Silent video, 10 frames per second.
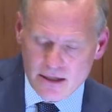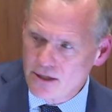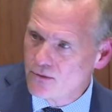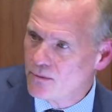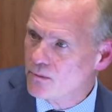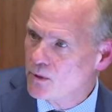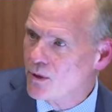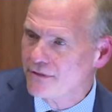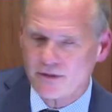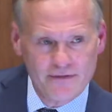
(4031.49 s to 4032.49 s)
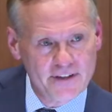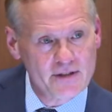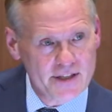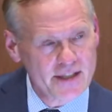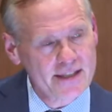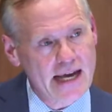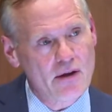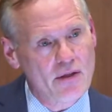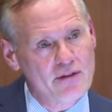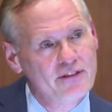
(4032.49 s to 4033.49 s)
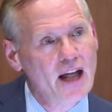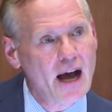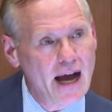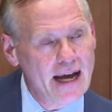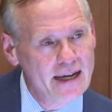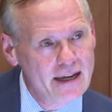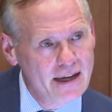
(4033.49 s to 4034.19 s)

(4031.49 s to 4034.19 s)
you have to figure these things out on the fly.